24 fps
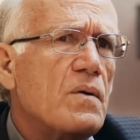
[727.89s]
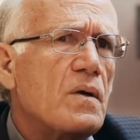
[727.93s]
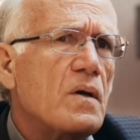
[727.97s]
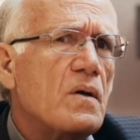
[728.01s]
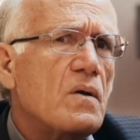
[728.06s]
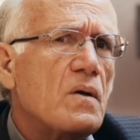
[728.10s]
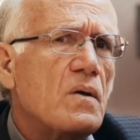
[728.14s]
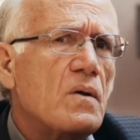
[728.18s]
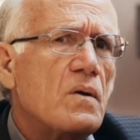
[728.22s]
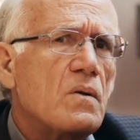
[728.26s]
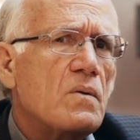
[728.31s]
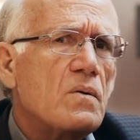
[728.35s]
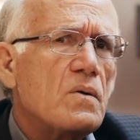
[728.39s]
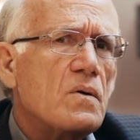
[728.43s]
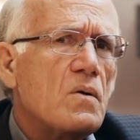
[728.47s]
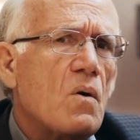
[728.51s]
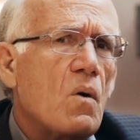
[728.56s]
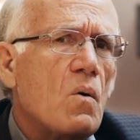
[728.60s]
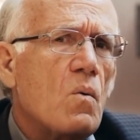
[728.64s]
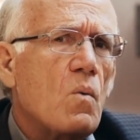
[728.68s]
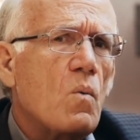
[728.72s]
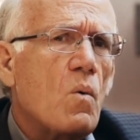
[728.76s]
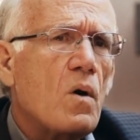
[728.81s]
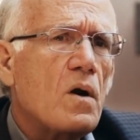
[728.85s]
that you
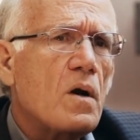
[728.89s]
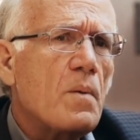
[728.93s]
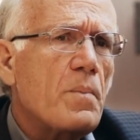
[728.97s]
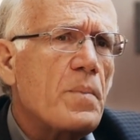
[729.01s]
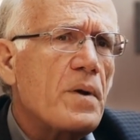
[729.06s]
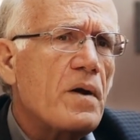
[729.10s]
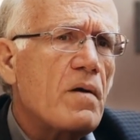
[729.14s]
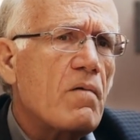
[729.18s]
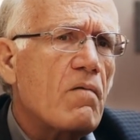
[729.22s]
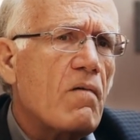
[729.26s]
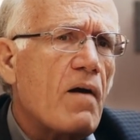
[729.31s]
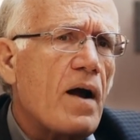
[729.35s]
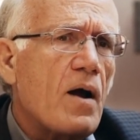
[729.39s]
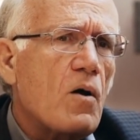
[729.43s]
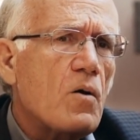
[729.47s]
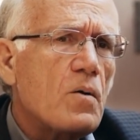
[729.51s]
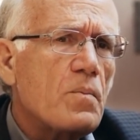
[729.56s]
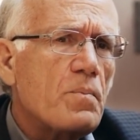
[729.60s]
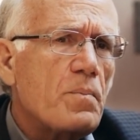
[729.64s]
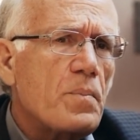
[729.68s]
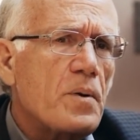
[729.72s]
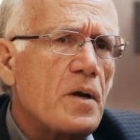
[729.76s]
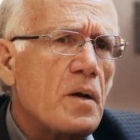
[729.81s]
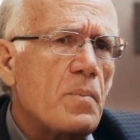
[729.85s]
don't want to be
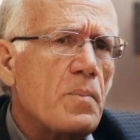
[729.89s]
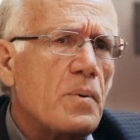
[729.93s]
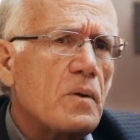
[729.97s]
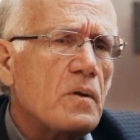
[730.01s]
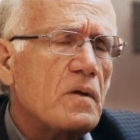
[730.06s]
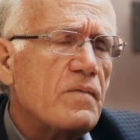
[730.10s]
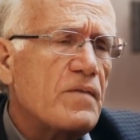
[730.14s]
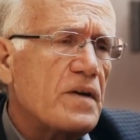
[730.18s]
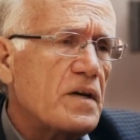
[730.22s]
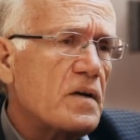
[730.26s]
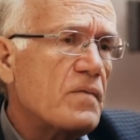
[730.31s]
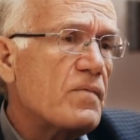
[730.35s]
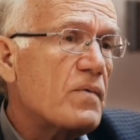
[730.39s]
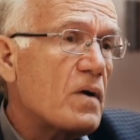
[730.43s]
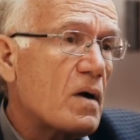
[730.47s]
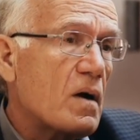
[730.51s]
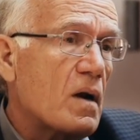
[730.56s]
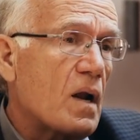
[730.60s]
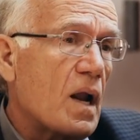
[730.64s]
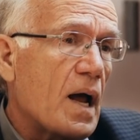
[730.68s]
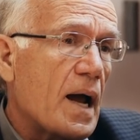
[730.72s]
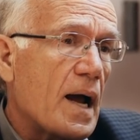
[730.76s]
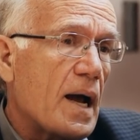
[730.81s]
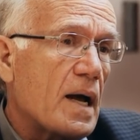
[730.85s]
around people of a different
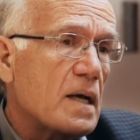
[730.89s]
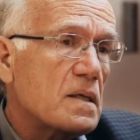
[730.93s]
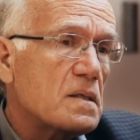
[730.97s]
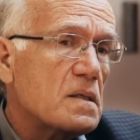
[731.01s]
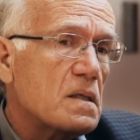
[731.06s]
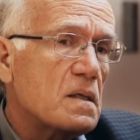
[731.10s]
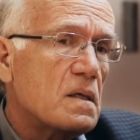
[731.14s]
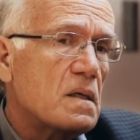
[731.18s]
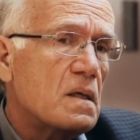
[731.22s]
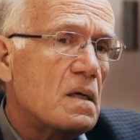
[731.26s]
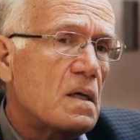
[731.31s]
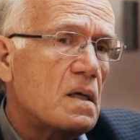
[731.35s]
class.